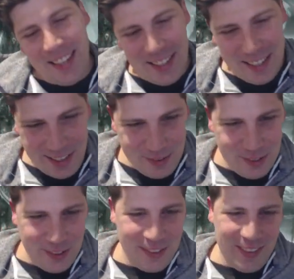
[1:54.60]

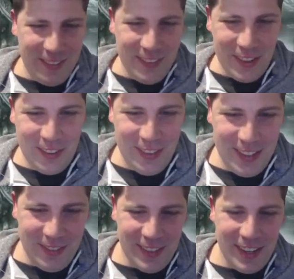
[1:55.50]
Oh, more of
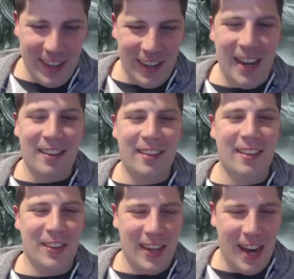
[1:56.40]
you. Oh, yes,
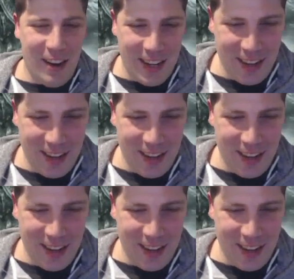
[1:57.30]
more Yarrick.